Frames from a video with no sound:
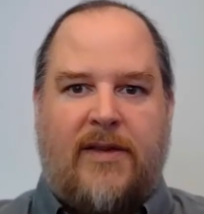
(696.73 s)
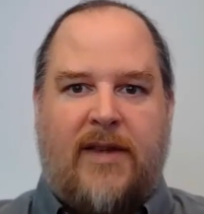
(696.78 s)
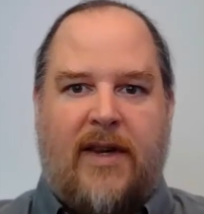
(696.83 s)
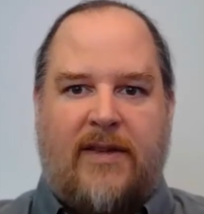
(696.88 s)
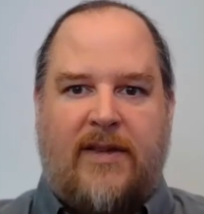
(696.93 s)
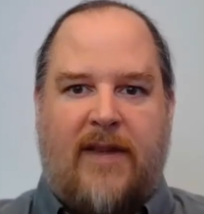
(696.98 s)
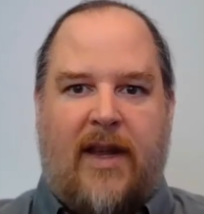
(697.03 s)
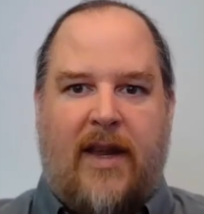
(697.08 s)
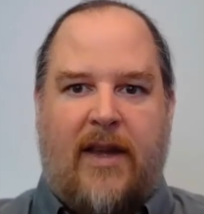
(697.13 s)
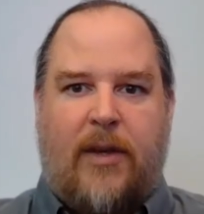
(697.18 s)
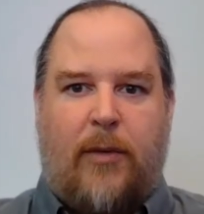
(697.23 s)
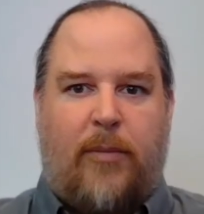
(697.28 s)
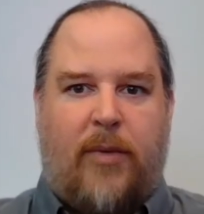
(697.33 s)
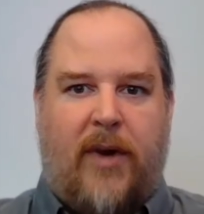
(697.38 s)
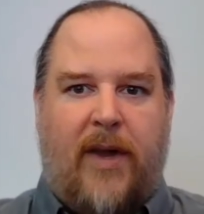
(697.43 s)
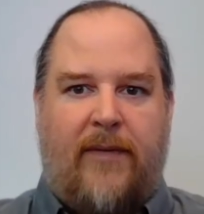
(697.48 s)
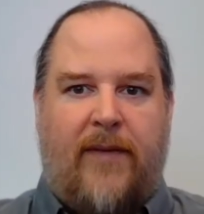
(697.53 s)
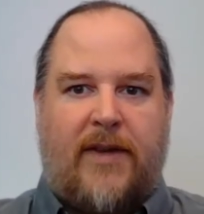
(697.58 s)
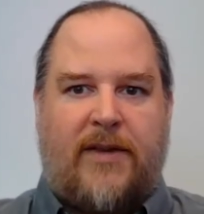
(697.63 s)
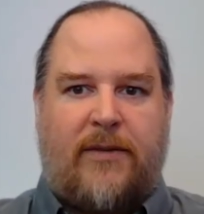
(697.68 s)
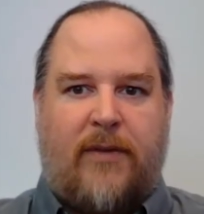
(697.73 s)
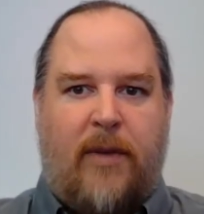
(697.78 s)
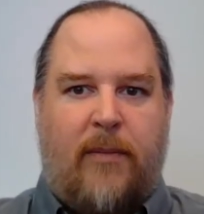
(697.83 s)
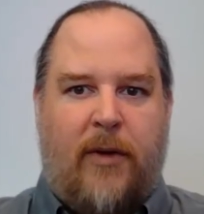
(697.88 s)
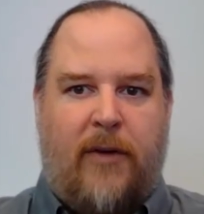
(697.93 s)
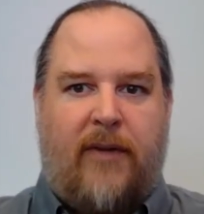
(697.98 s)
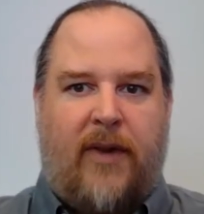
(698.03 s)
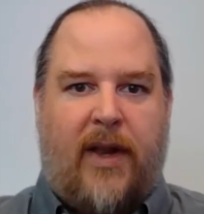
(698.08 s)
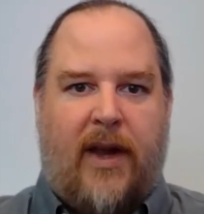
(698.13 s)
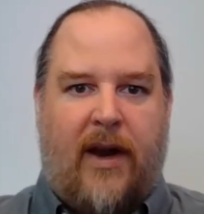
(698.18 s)
Just like the previous
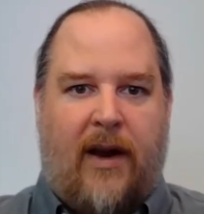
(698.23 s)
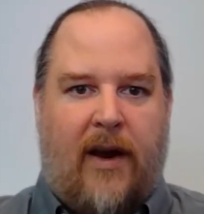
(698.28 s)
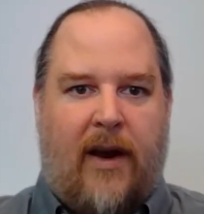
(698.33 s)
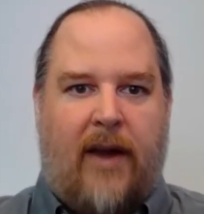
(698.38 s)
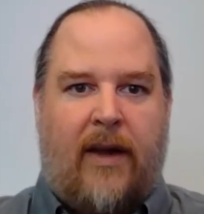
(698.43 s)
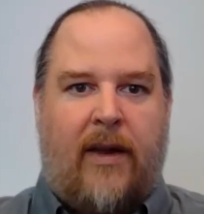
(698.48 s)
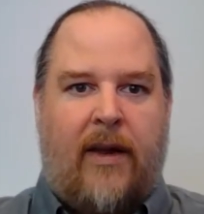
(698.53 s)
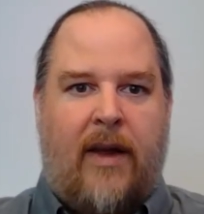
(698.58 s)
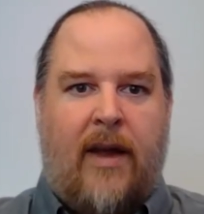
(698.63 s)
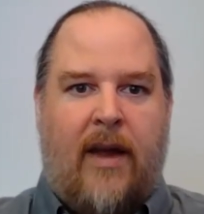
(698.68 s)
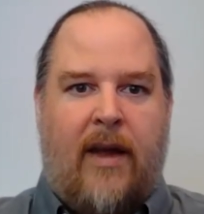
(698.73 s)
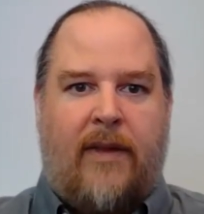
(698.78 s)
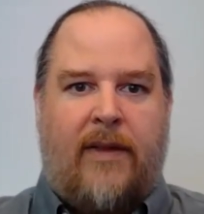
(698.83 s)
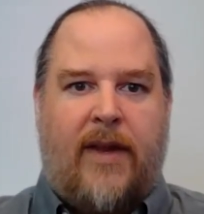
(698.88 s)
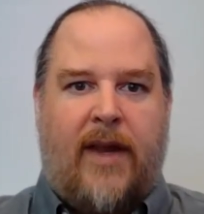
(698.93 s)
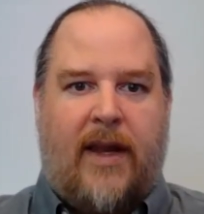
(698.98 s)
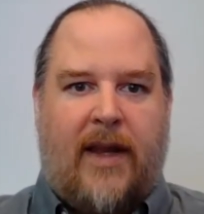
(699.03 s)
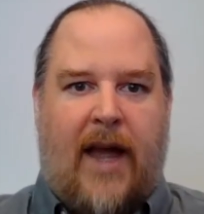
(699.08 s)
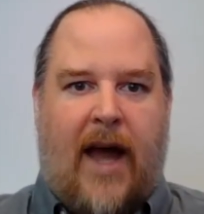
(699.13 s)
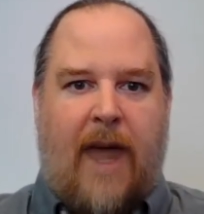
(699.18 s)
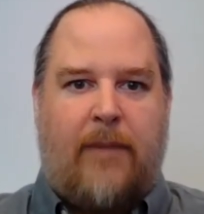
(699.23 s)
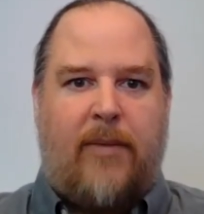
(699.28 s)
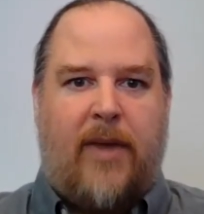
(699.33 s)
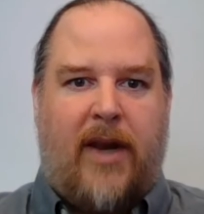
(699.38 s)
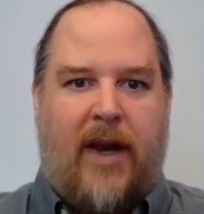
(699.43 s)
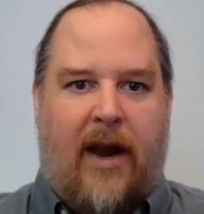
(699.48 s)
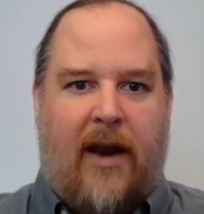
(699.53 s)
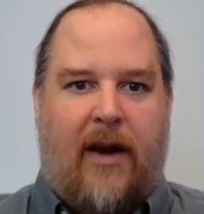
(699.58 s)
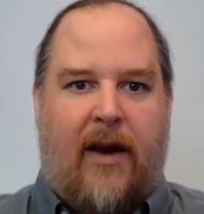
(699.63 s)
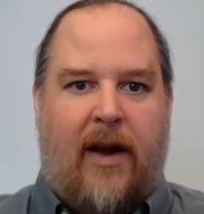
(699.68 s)
removal era, the
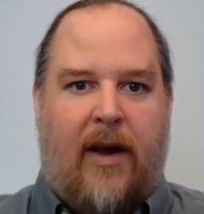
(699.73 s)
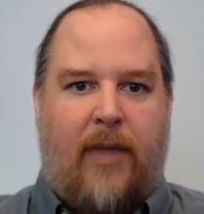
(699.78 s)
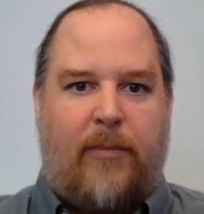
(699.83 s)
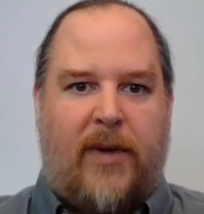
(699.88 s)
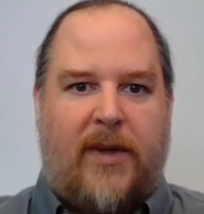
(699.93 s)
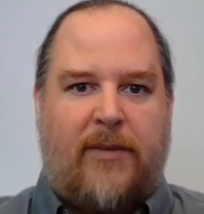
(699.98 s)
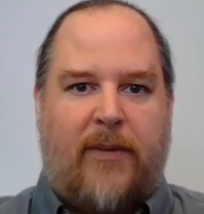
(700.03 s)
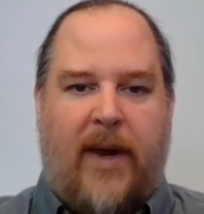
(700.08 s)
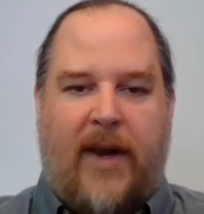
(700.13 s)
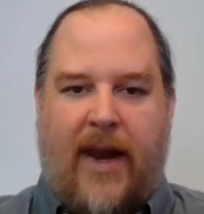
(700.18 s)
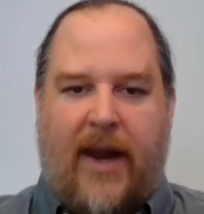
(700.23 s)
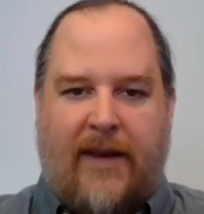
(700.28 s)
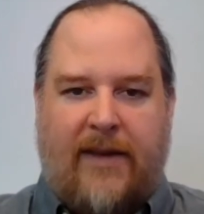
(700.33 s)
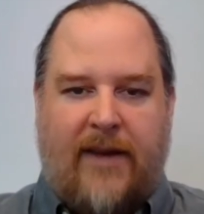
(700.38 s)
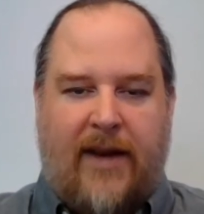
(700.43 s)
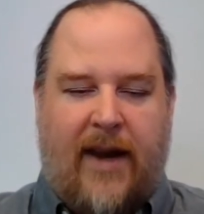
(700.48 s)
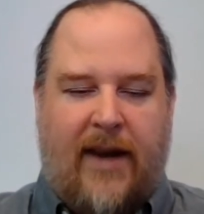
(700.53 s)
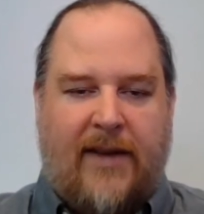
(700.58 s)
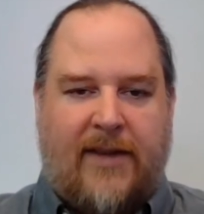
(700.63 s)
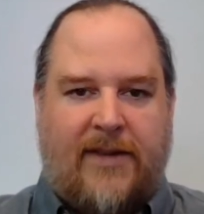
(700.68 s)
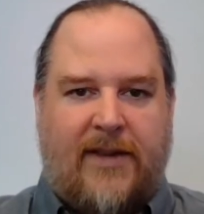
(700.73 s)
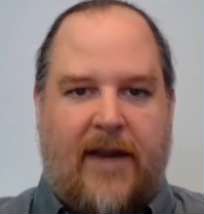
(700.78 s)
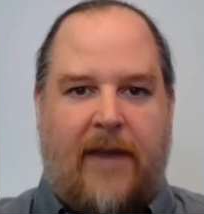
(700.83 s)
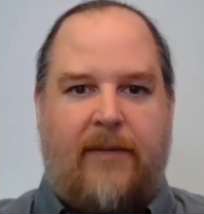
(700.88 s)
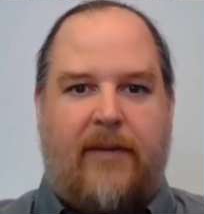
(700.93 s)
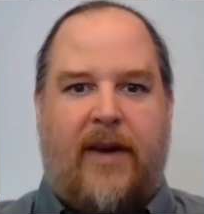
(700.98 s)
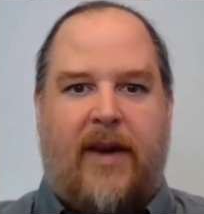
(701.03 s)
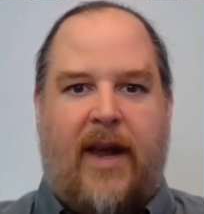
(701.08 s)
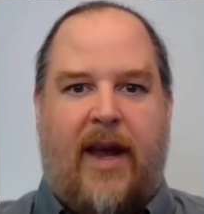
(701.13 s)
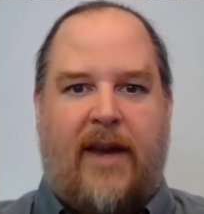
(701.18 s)
allotment era between
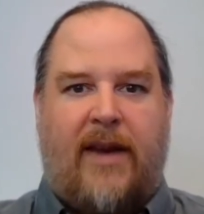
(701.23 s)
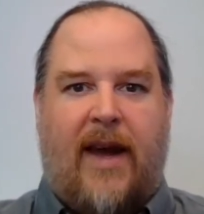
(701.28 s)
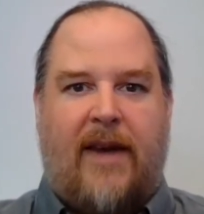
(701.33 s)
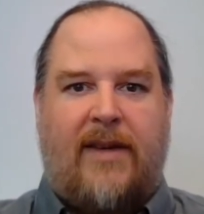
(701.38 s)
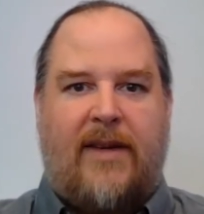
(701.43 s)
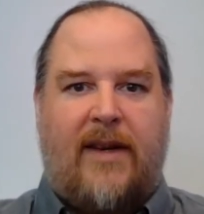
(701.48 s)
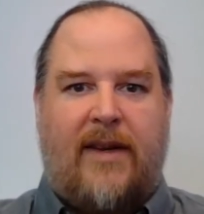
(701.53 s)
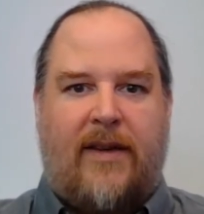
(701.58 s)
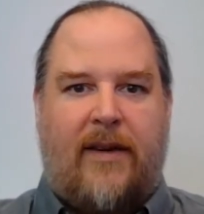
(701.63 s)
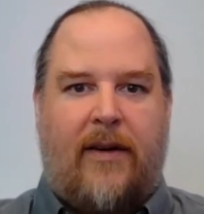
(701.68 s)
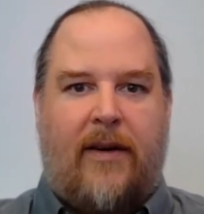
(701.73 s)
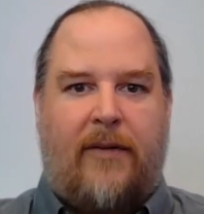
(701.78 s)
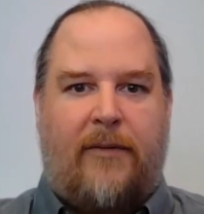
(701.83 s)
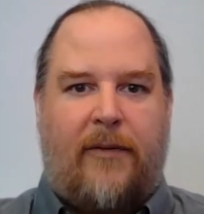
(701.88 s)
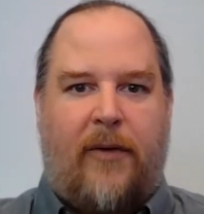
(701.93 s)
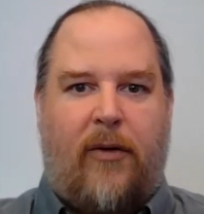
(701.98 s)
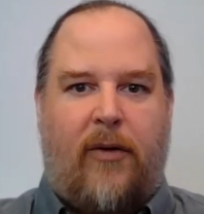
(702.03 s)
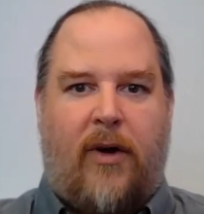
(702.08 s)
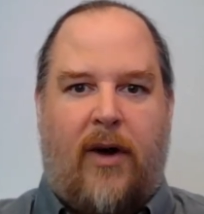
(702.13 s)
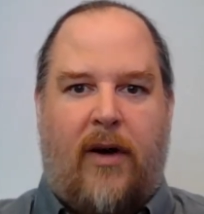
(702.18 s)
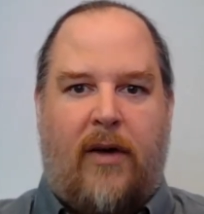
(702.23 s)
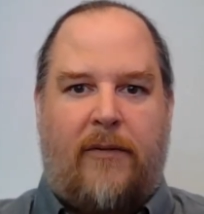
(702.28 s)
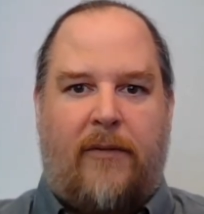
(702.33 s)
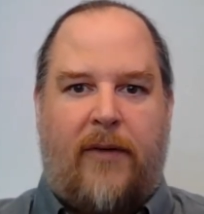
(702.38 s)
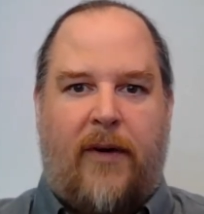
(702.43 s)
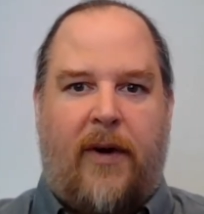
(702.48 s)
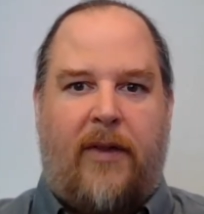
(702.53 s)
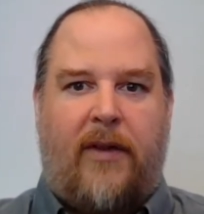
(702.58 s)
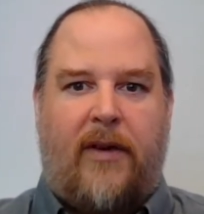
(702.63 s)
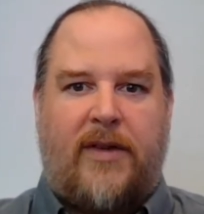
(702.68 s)
1887 and 1934
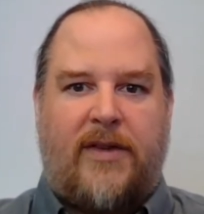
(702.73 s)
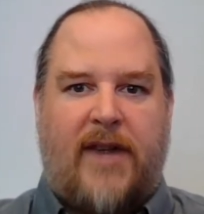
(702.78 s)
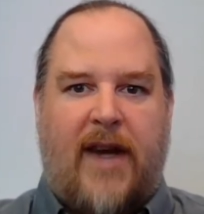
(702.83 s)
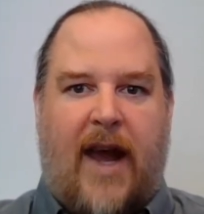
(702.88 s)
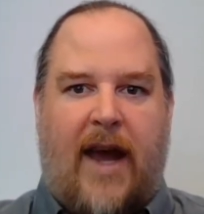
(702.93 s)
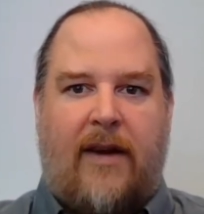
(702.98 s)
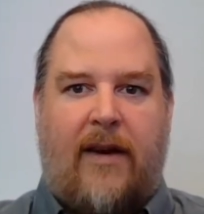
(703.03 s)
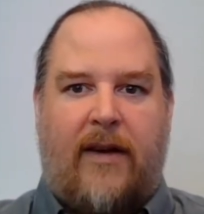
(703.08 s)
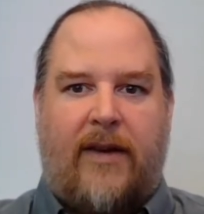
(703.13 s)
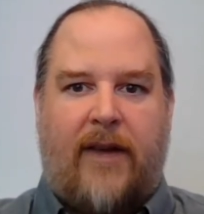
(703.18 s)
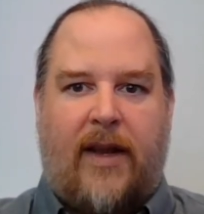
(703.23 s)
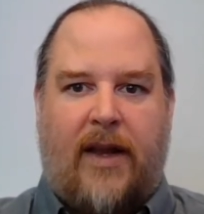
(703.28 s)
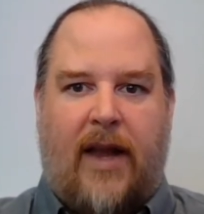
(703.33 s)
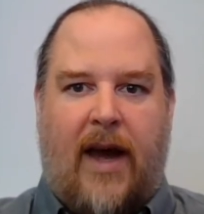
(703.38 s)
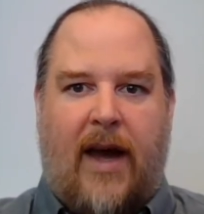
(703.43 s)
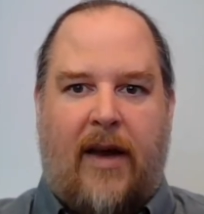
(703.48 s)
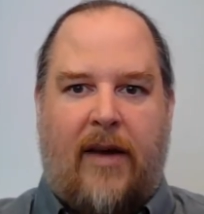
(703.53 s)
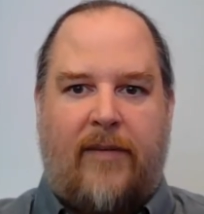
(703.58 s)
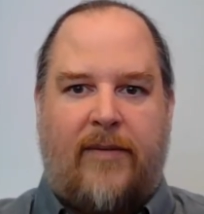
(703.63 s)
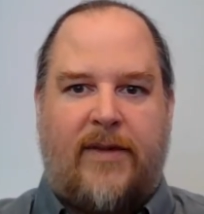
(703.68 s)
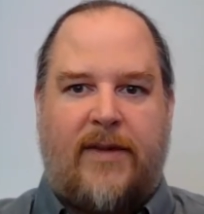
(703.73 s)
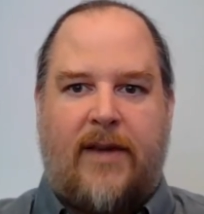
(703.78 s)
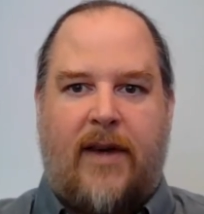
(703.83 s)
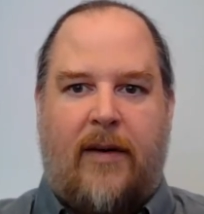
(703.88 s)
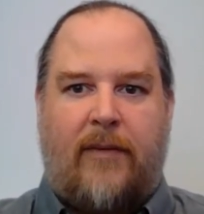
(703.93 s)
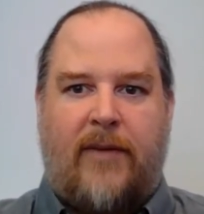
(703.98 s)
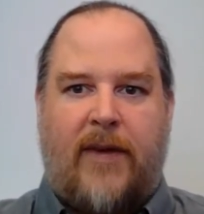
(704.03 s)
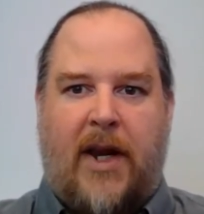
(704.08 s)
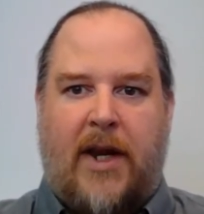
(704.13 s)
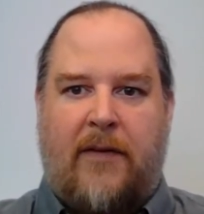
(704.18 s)
further shattered the lives
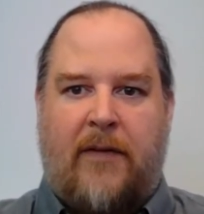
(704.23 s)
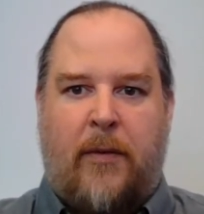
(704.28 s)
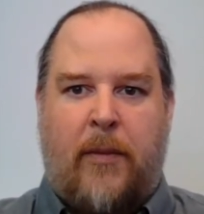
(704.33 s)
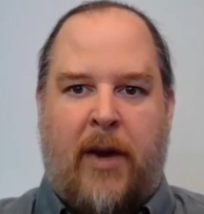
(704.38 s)
of Native